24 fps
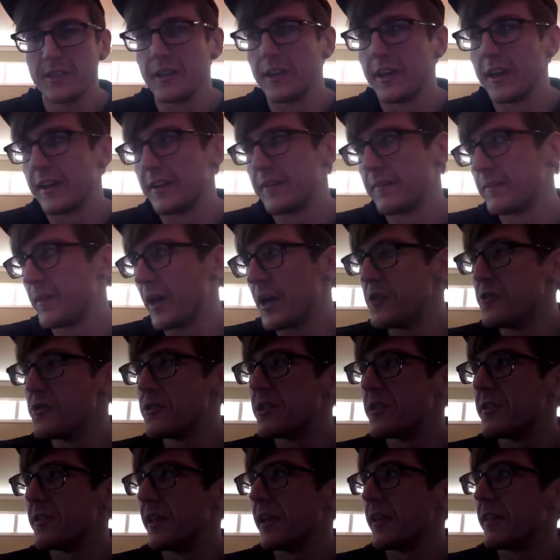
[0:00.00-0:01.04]
Like I used
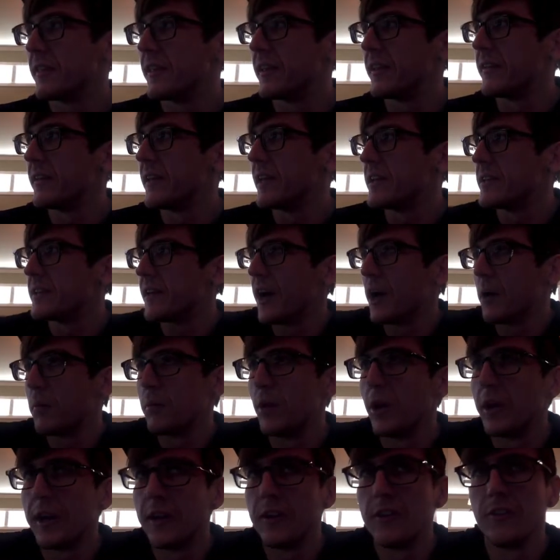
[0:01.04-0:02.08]
to think that the entire
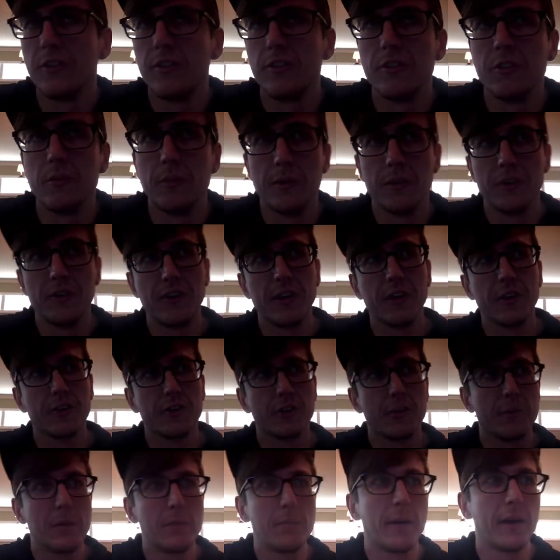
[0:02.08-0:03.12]
plugin system in Sails
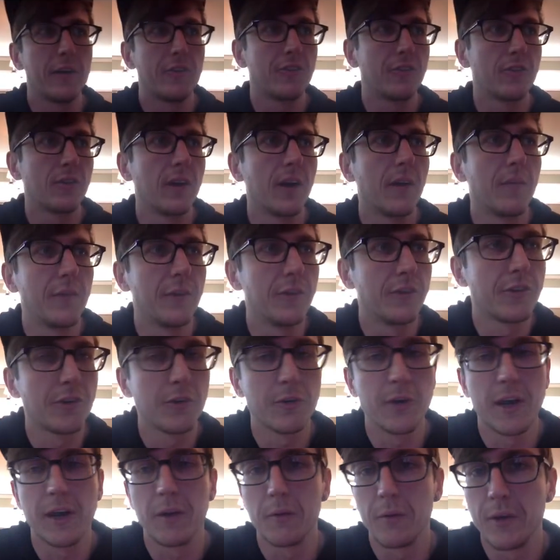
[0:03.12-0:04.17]
could be based around this
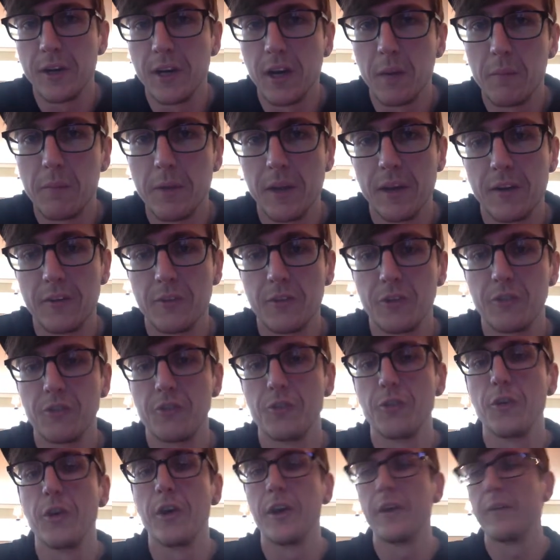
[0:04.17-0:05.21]
create, read, update, and
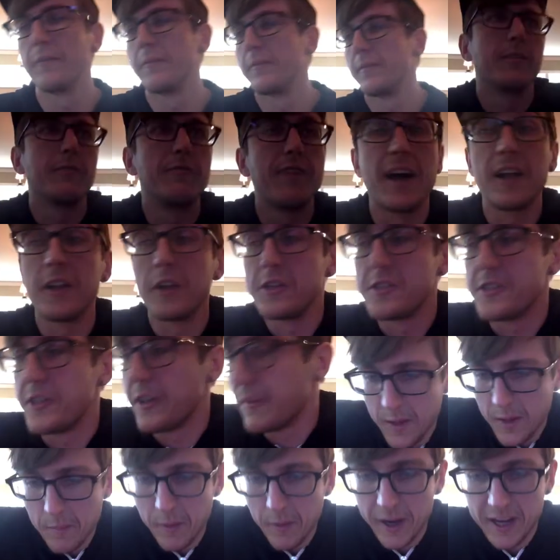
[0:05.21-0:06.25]
destroy
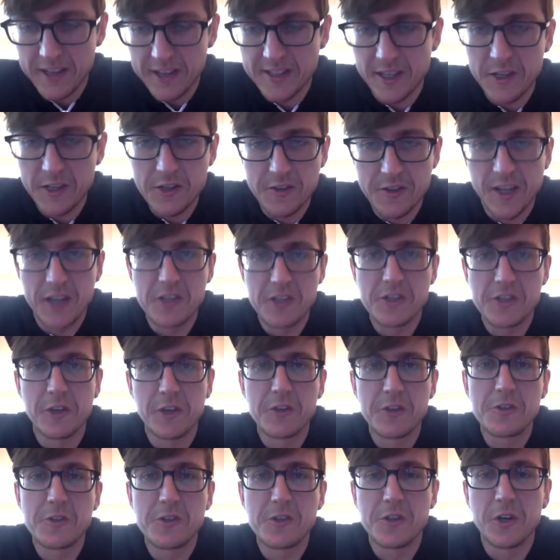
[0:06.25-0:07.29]
fallacy. But I guess that just
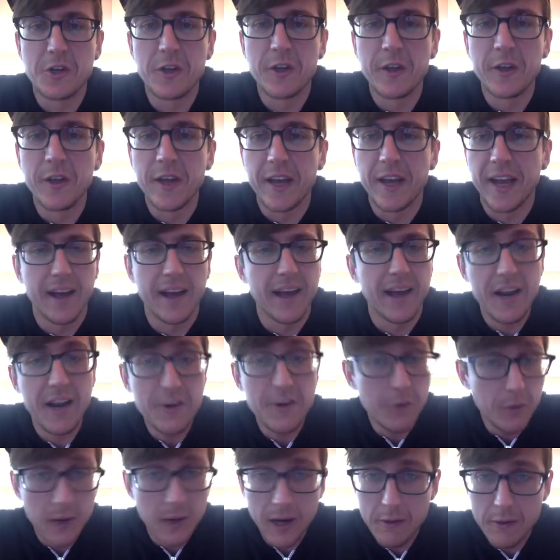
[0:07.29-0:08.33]
goes to show that like I
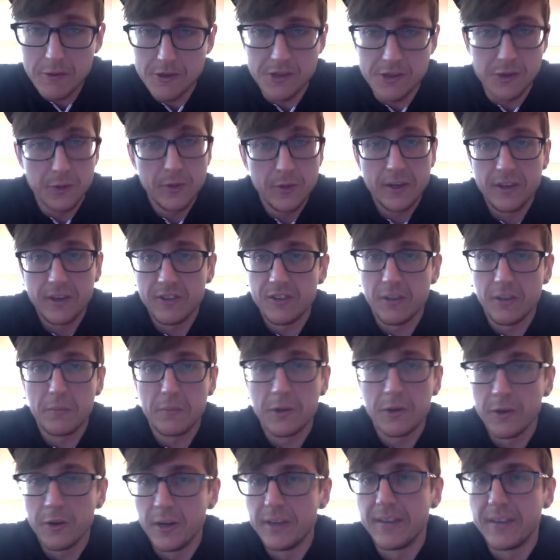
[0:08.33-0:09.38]
knew what I was doing to some
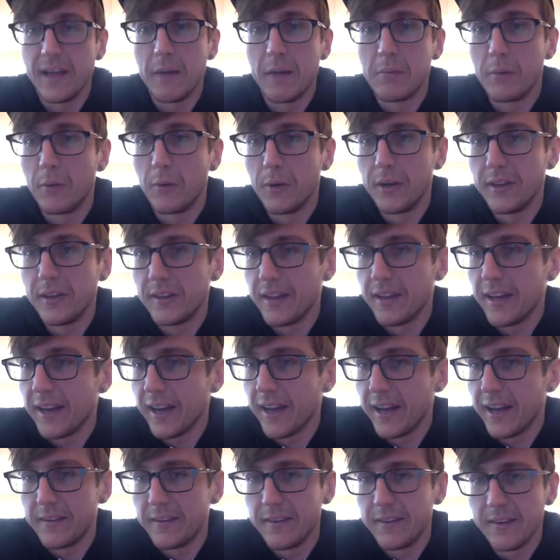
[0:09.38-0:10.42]
degree at that point. Like
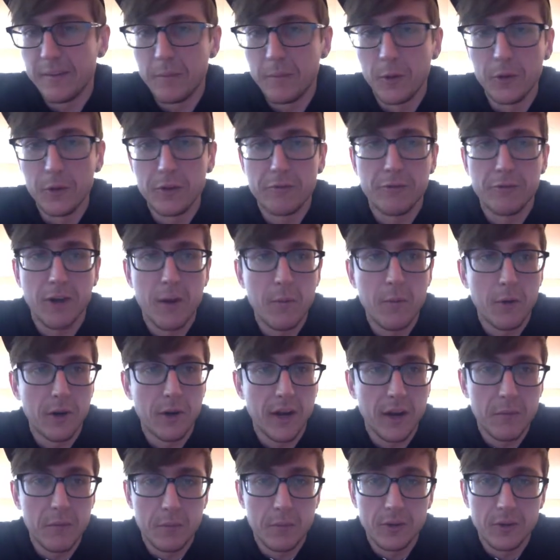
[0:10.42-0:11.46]
I built the framework,
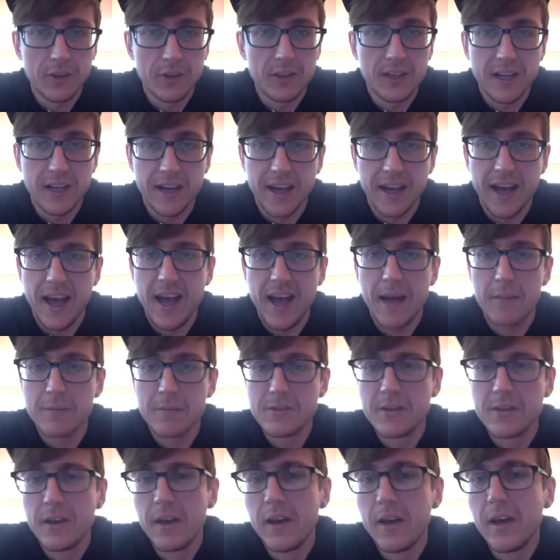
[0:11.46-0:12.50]
I built a lot of
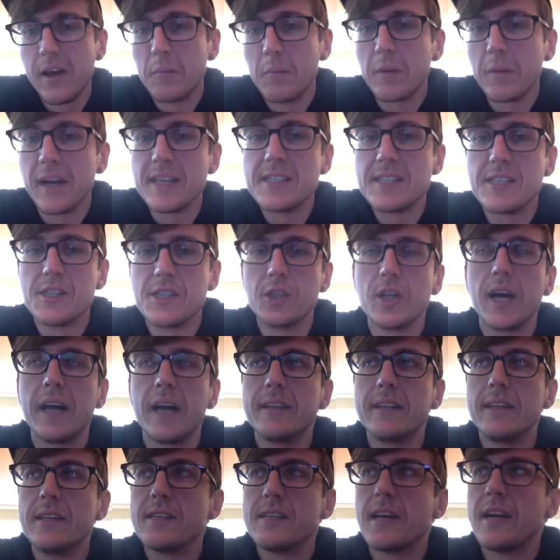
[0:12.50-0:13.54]
apps, but I still
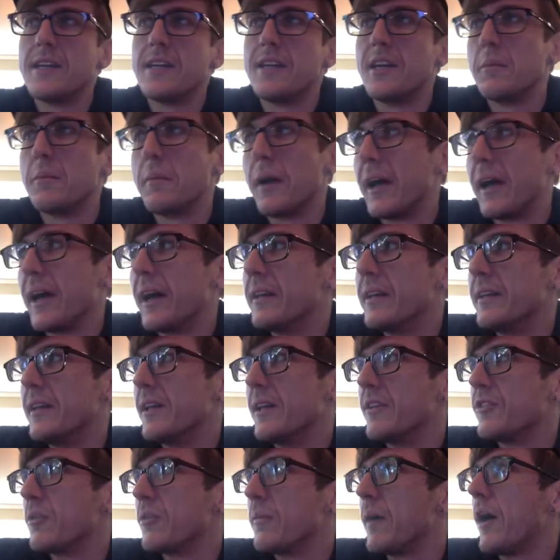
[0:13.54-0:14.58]
had this idea in my head
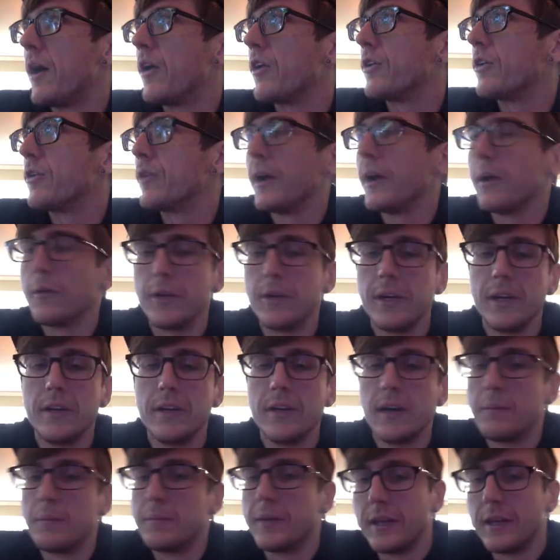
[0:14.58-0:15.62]
that somehow create, read,
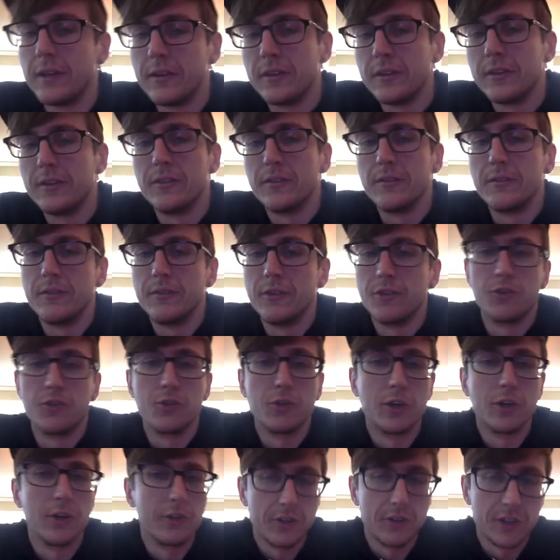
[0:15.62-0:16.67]
update, and
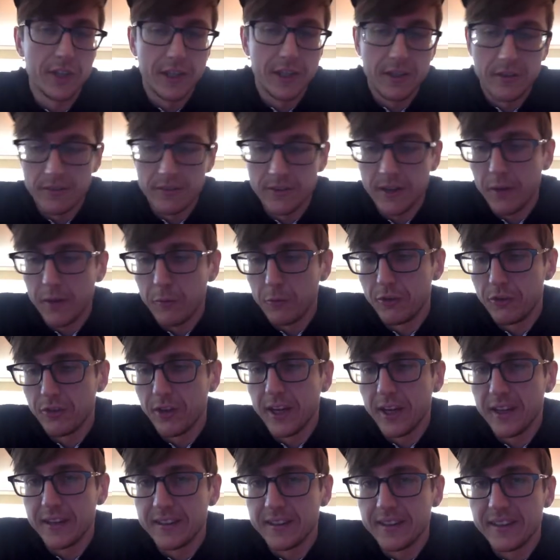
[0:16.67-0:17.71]
destroy or delete, that was
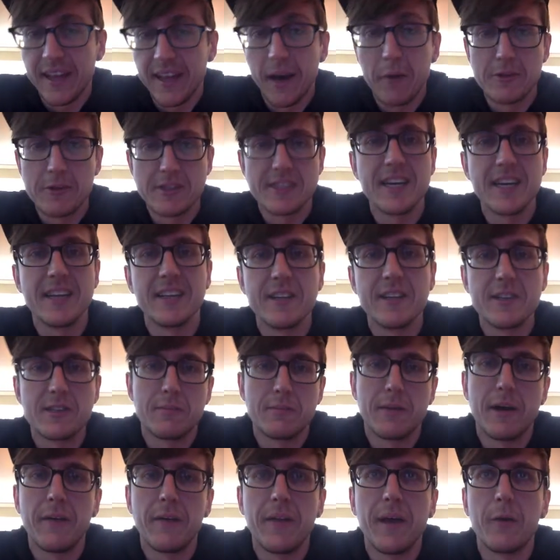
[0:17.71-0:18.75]
like that was it. That
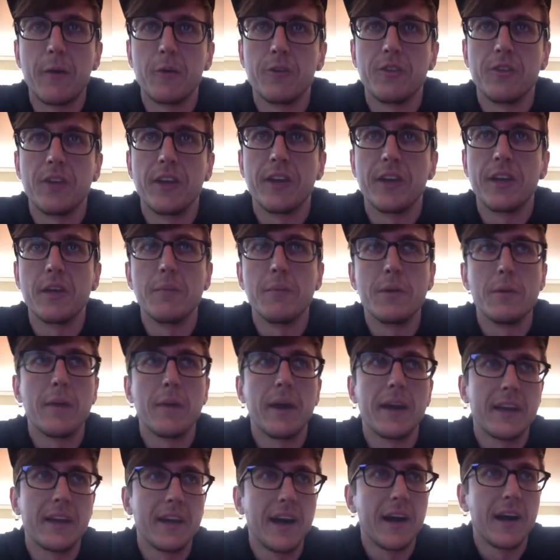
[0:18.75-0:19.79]
somehow that was like going to be
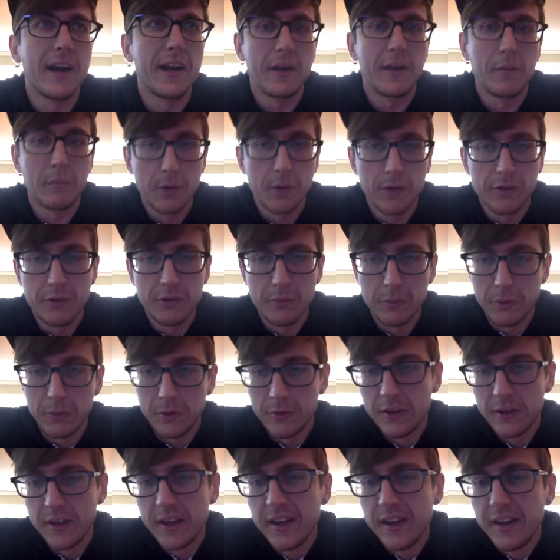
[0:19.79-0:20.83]
my guiding
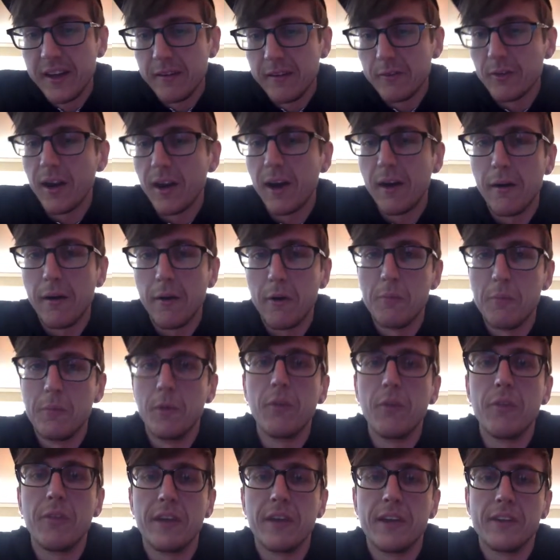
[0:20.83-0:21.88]
principle for how I would
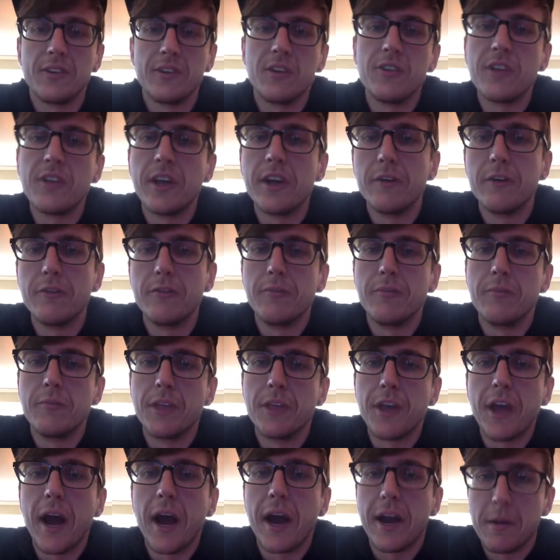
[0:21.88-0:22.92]
build things, instead of
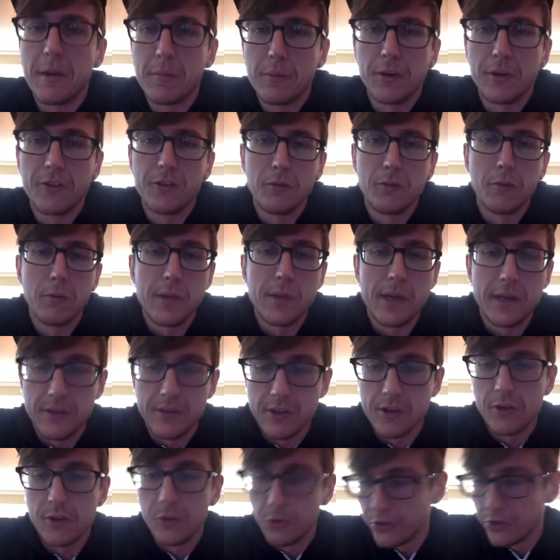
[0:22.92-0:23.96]
the guiding principle being
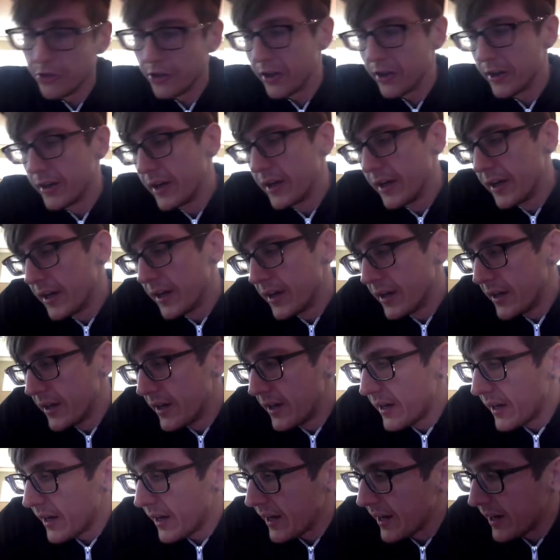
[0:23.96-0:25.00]
the user.
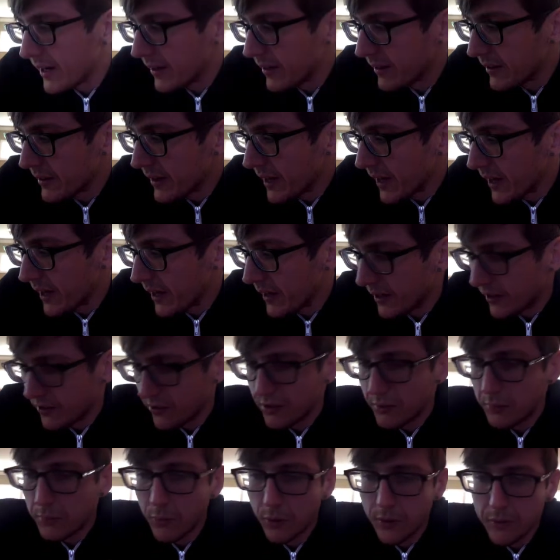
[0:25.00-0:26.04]
And kind of, I guess
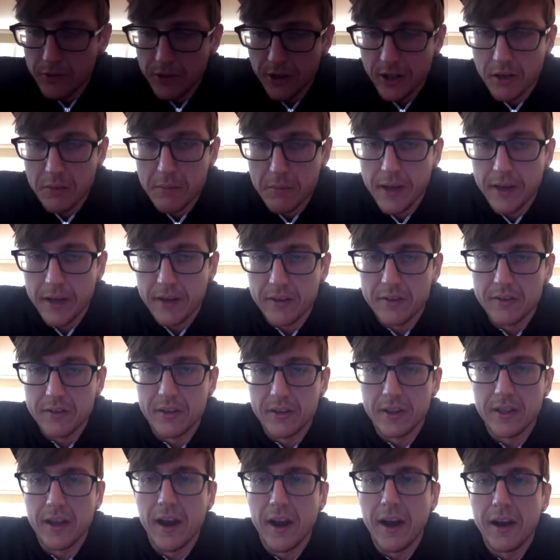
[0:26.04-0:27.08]
the point I'm trying to make is
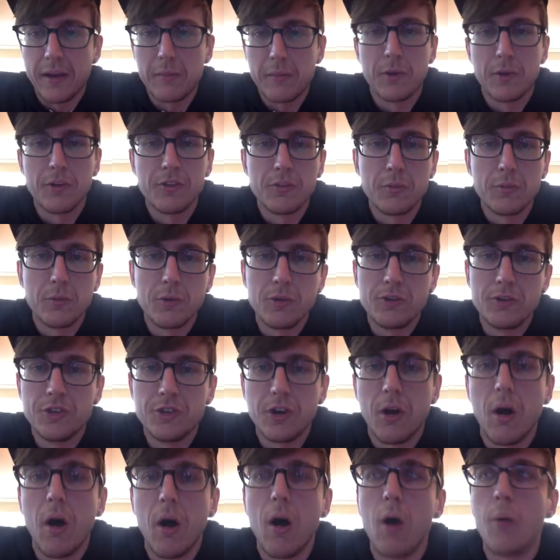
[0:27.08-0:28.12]
that the guiding principle should
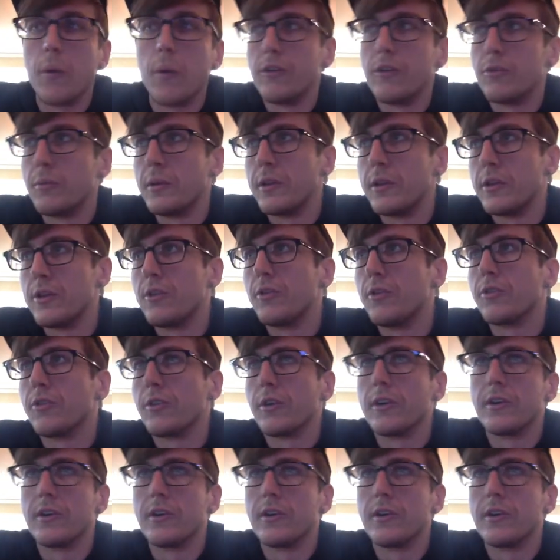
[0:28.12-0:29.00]
always be the user.